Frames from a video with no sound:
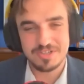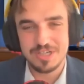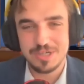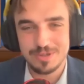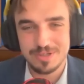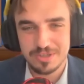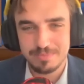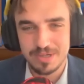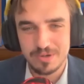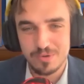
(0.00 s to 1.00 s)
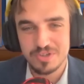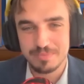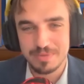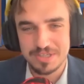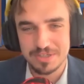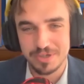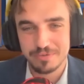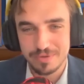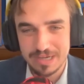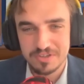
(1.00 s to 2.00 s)
Theo. This has been an awesome interview.
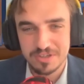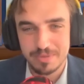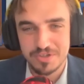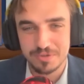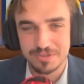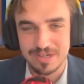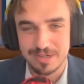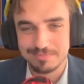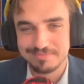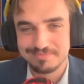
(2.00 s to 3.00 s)
Thank you so much for your time.